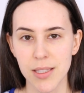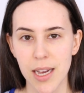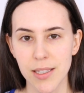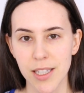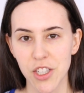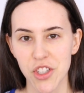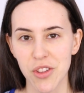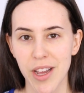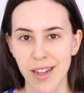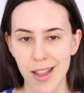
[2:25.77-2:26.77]
that it
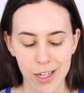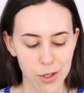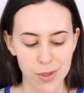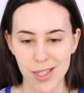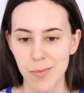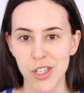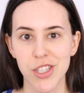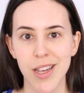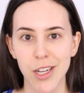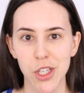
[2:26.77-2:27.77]
doesn't like lactose as much
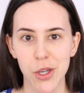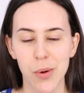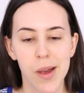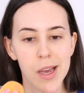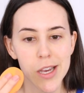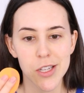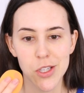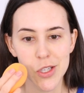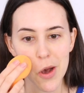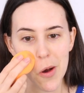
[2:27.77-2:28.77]
as I do.
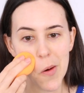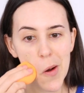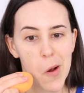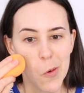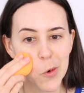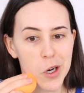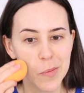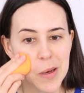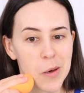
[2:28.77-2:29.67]
So we're gonna be